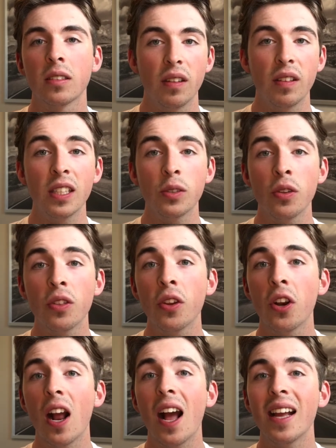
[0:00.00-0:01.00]
These were
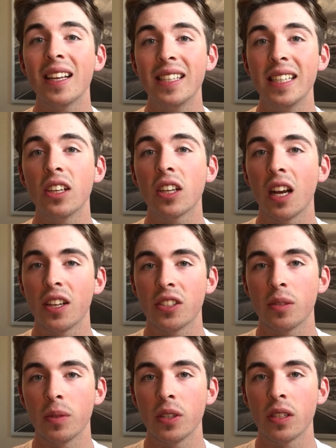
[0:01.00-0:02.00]
their ideal
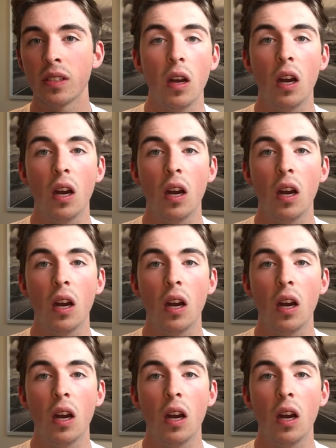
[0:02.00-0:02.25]
customers.